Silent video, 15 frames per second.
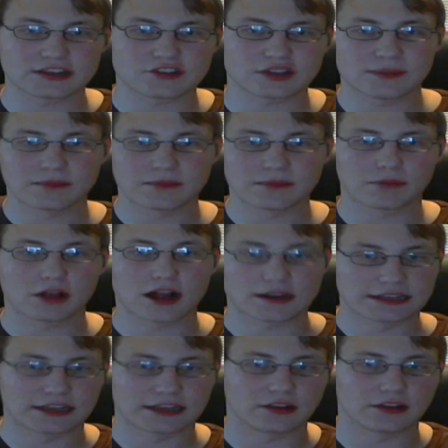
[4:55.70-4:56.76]
is essentially
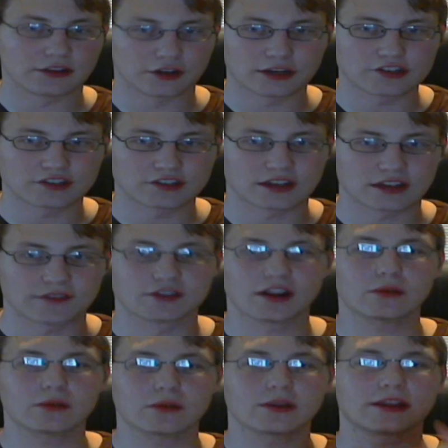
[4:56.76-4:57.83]
being blocked and killing your creatures off.